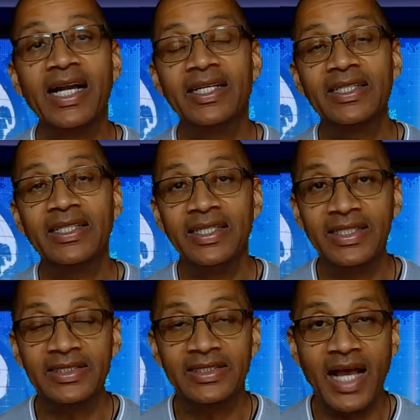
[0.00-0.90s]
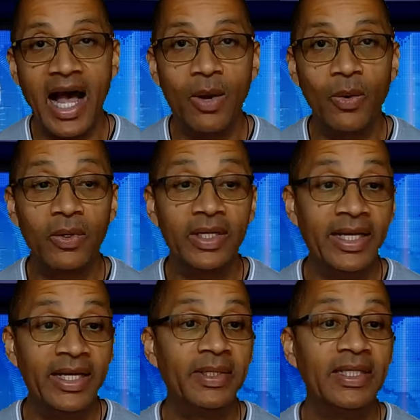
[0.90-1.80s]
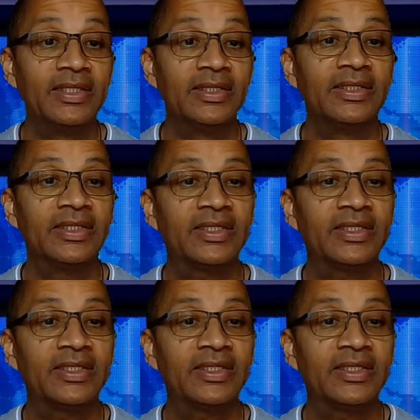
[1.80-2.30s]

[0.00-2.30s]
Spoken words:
China is our enemy.